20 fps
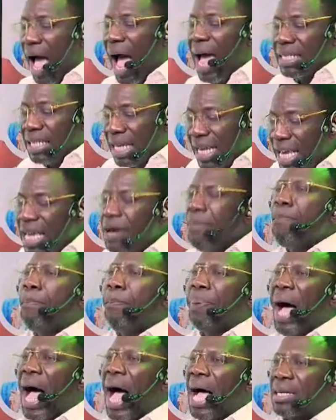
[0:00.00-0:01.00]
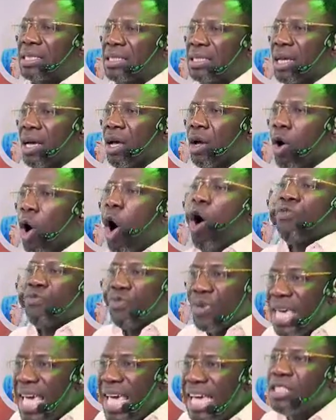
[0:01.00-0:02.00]
and impact
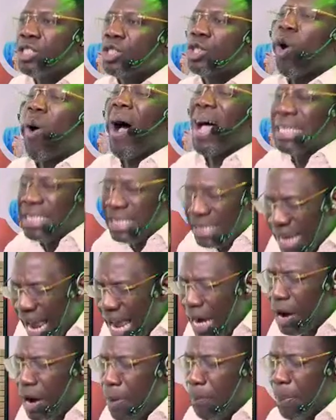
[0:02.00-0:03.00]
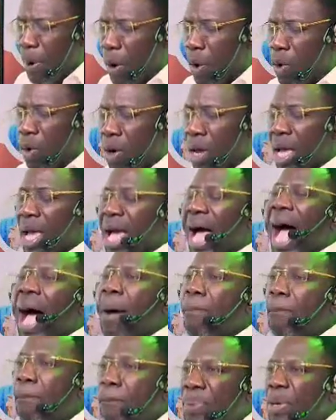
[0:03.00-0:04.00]
of his or her terrible
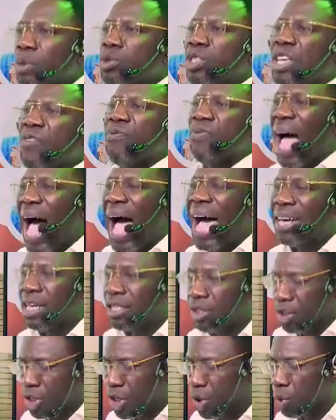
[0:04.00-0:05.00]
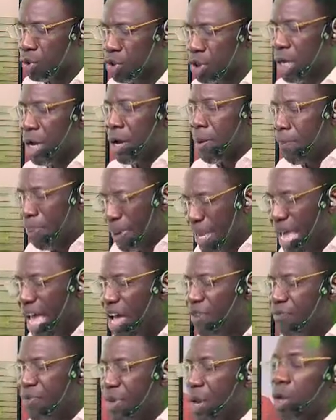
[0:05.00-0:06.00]
abusive attitudes,
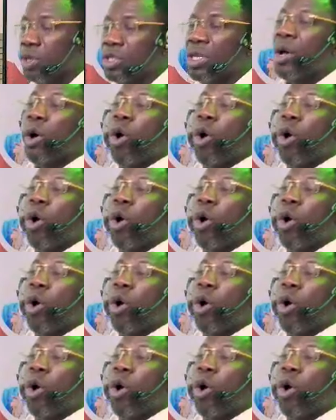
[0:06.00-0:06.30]
behaviors,